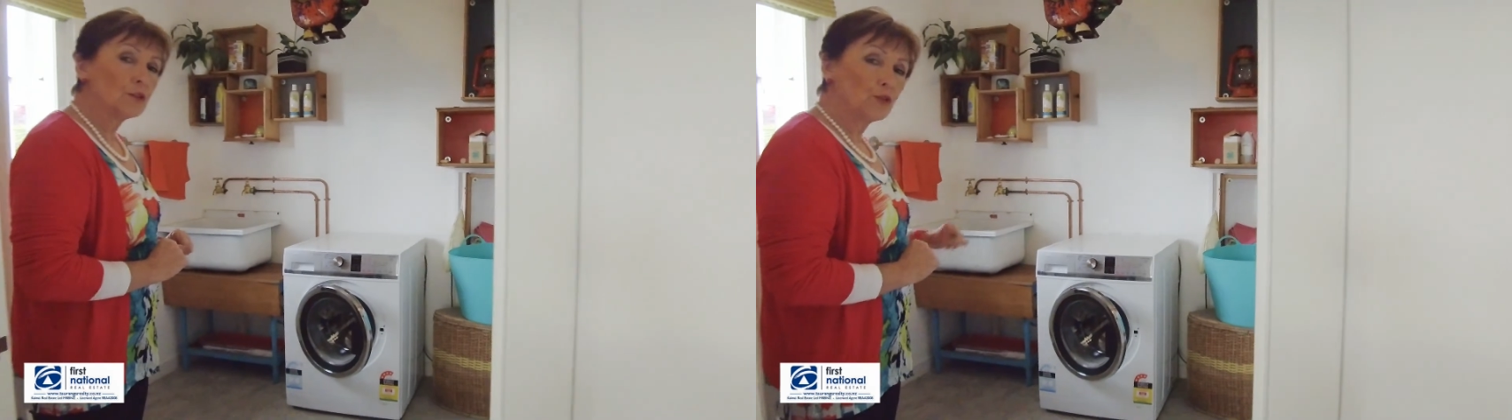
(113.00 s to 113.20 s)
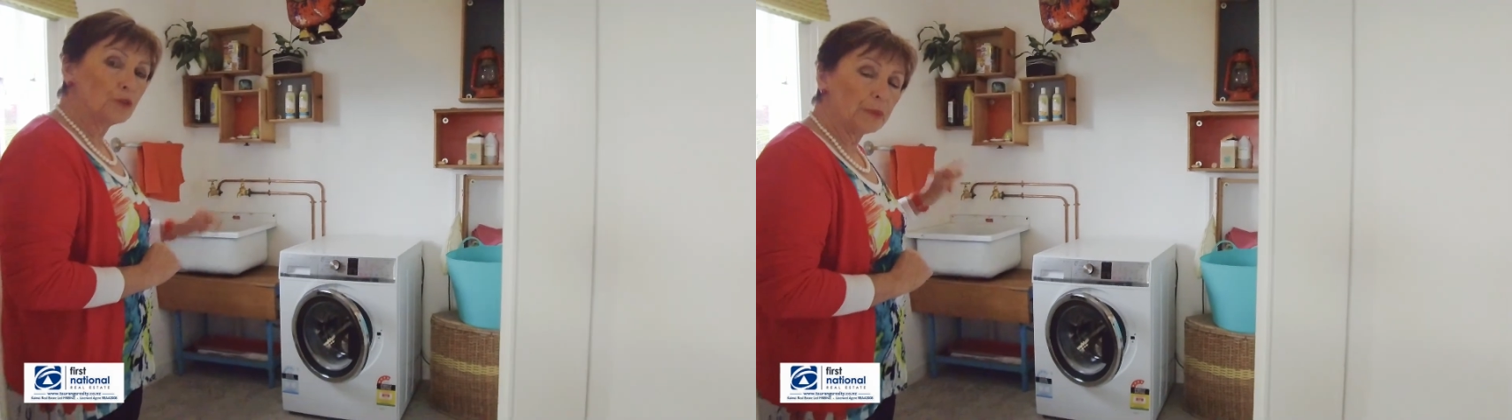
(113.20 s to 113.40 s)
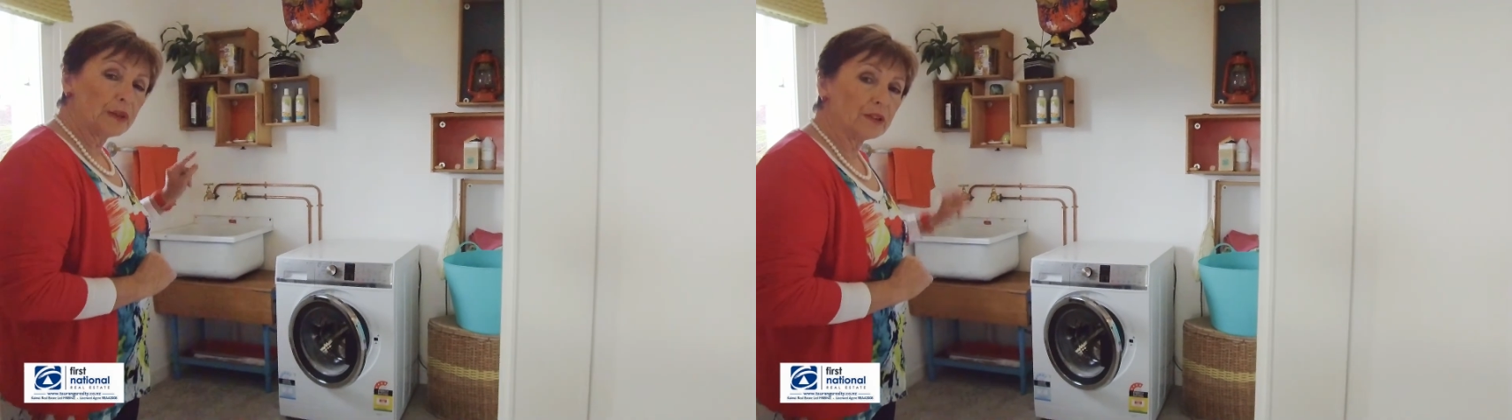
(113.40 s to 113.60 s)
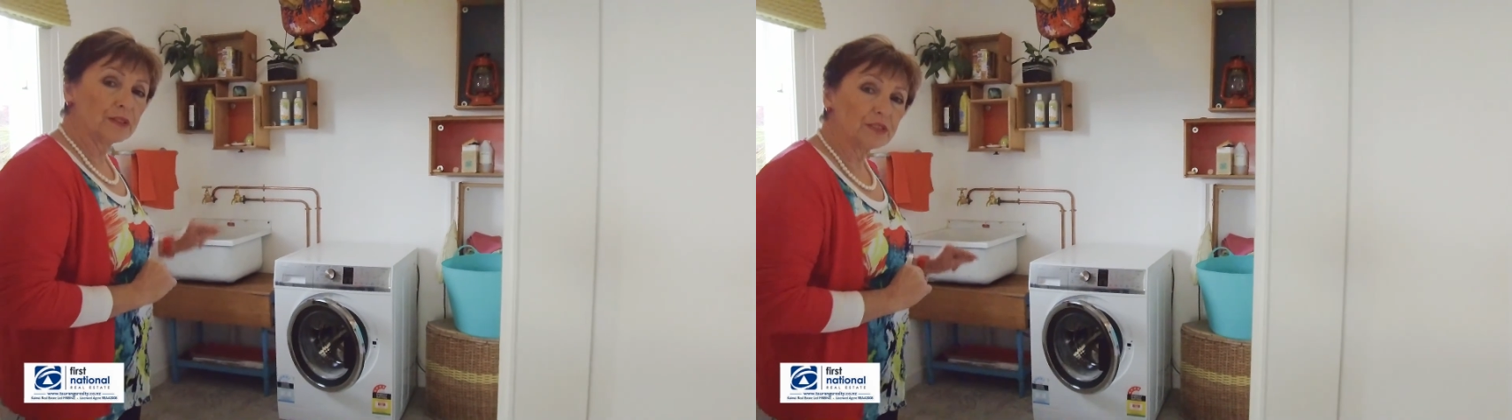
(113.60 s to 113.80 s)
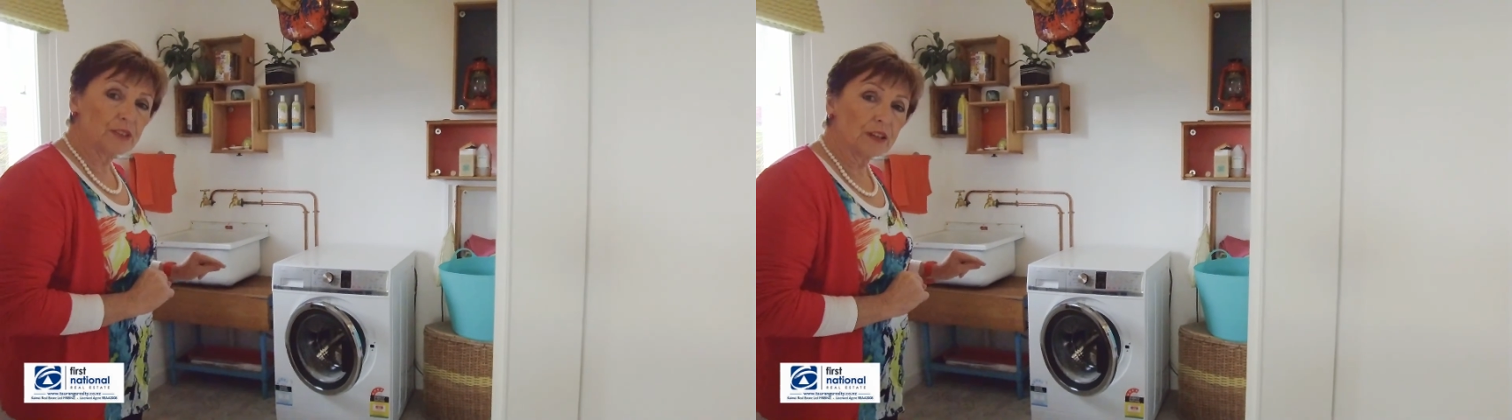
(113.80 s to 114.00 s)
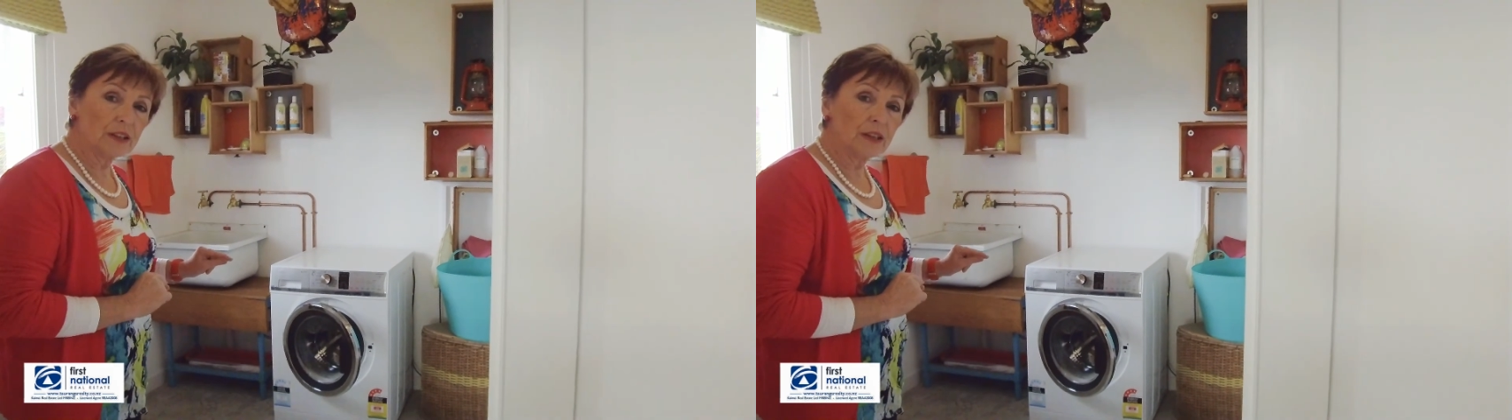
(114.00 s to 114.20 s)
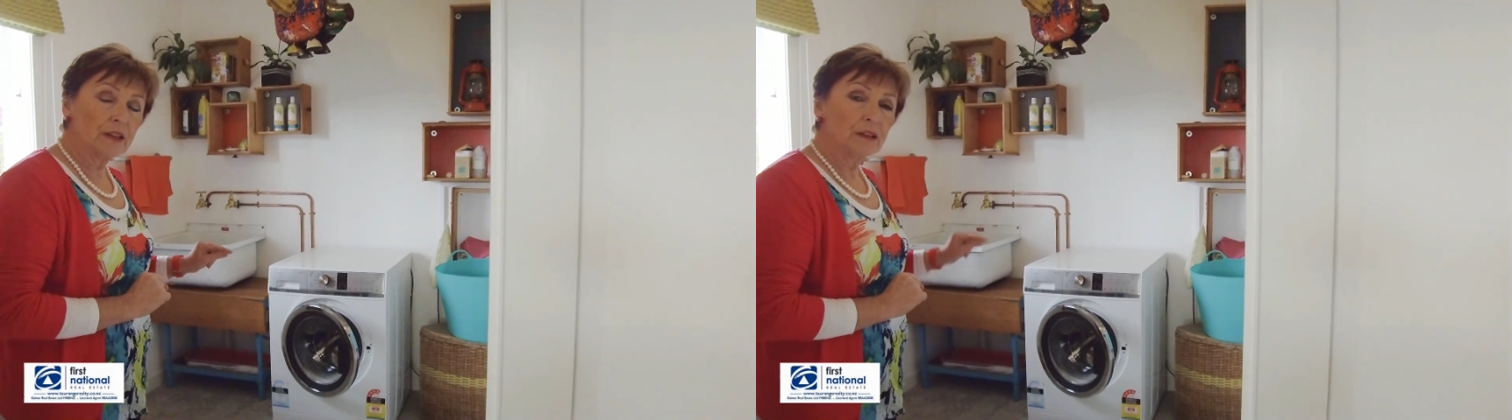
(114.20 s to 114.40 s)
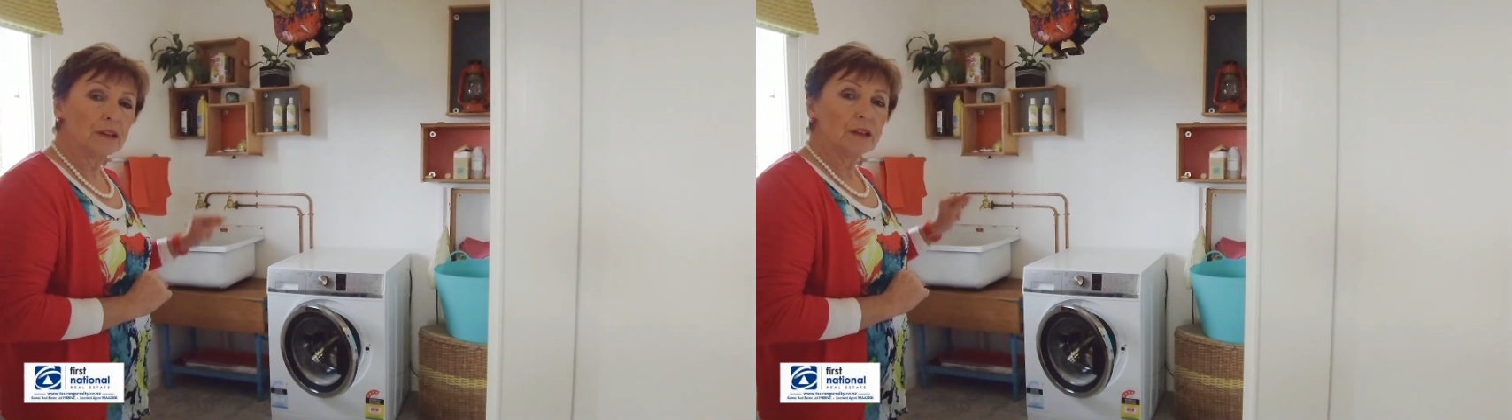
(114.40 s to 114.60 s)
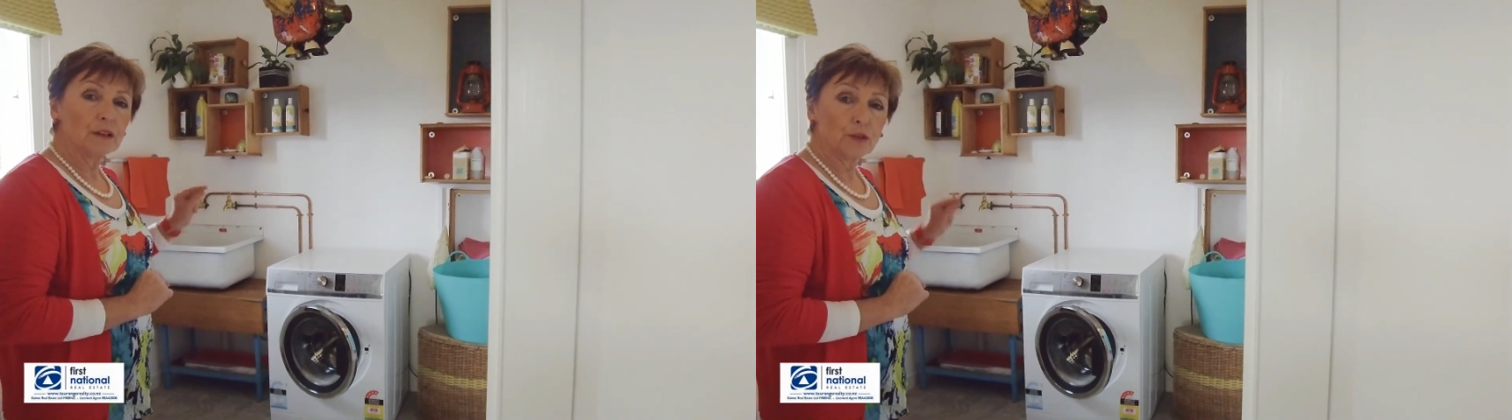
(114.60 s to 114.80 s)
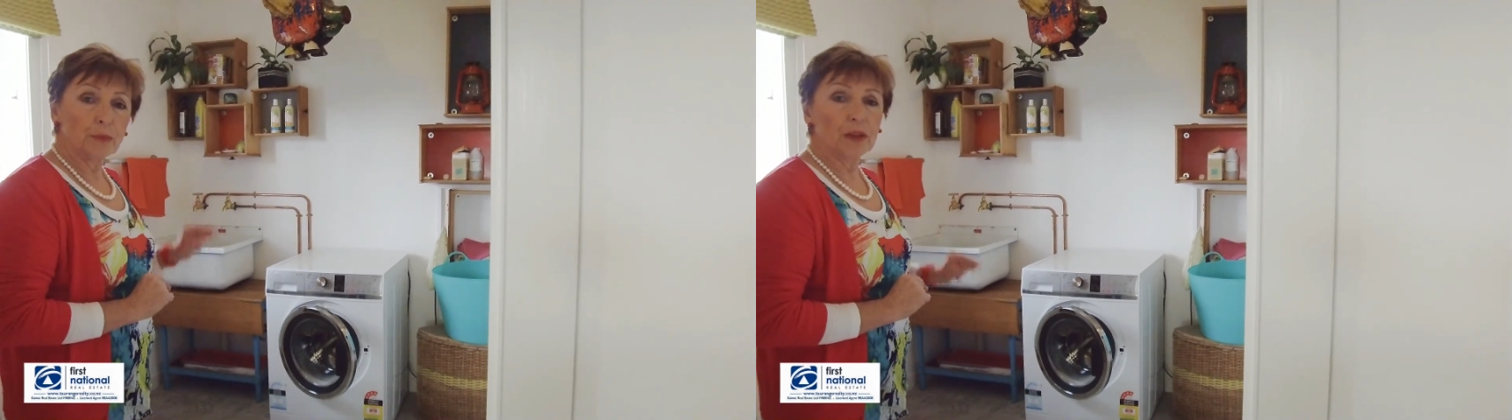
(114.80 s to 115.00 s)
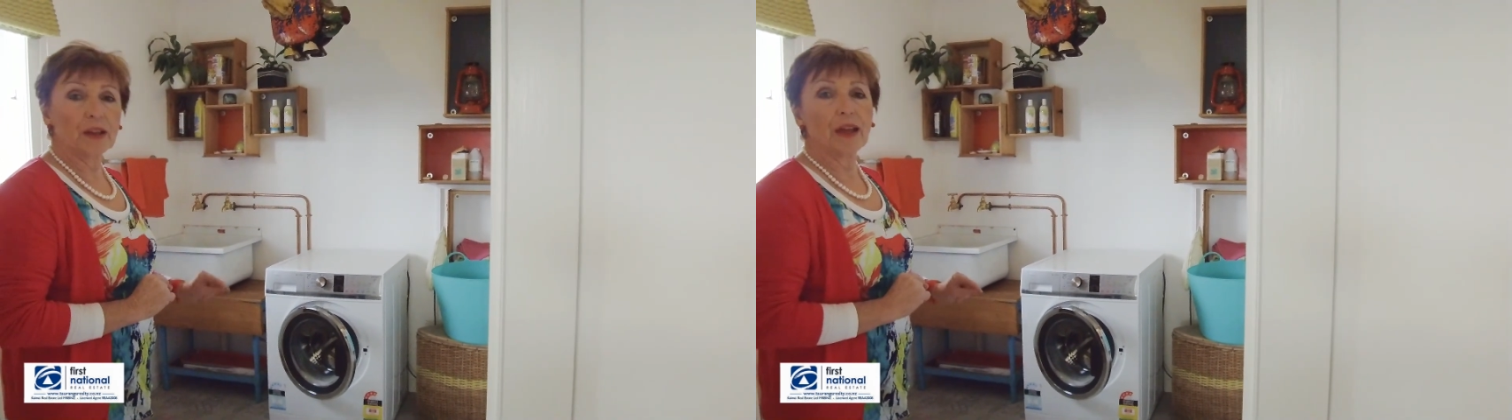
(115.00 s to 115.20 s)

could be a study, could be a